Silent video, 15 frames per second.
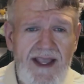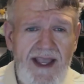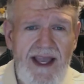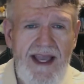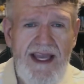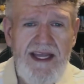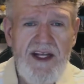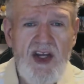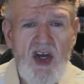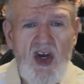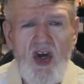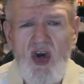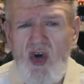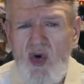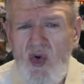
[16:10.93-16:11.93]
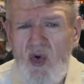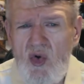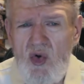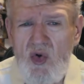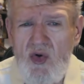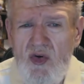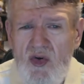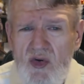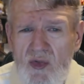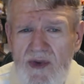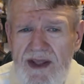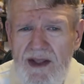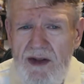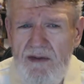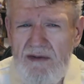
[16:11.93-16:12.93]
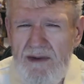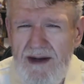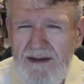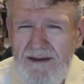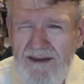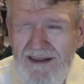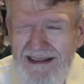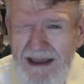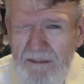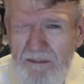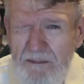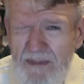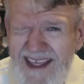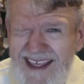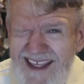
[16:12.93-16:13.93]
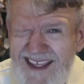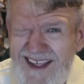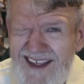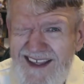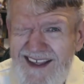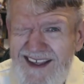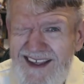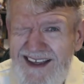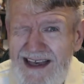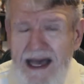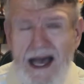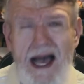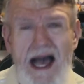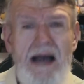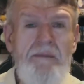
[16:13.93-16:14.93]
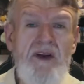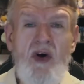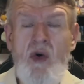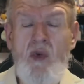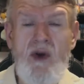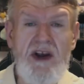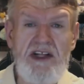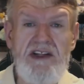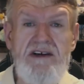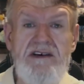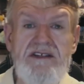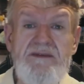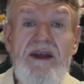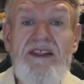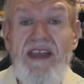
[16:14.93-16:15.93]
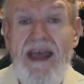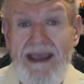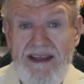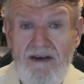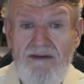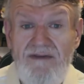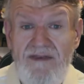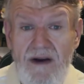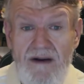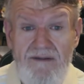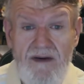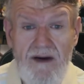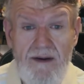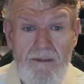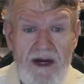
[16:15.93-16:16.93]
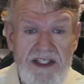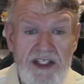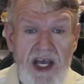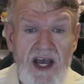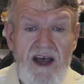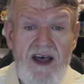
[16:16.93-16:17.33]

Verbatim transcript: And Ukri Rautalimpi? I'm nowhere close, but thank you very, very much.